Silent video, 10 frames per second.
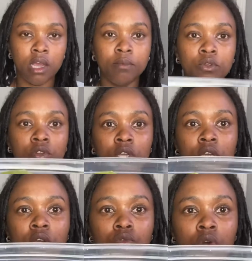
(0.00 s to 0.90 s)
I'm using
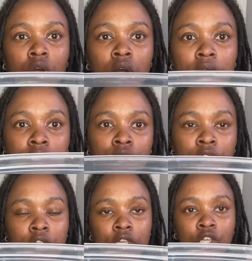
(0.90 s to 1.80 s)
Raw Aloe
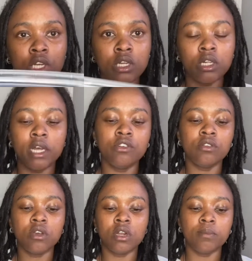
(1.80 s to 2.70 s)
Vera gel. I
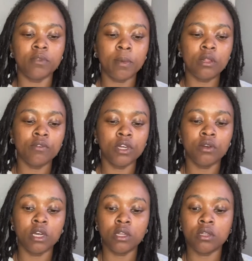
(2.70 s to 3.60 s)
just cut up some aloe
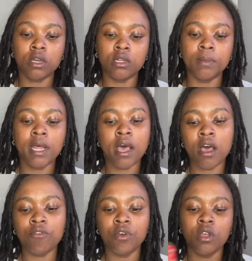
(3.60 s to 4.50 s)
vera and cut them in
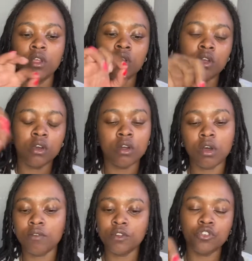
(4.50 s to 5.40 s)
half, cut
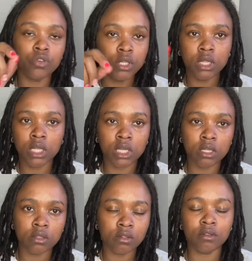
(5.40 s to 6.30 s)
off the tricky
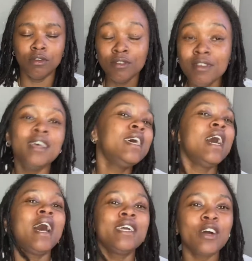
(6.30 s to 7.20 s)
things.
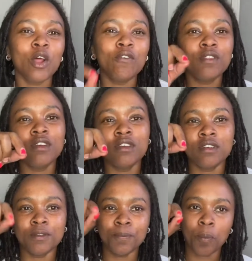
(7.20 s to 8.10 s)
I cut off
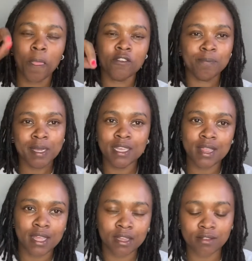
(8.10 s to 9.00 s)
the spiky
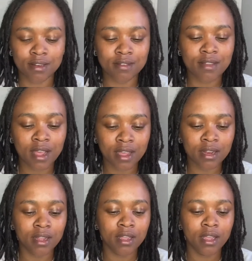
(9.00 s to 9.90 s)
things on the side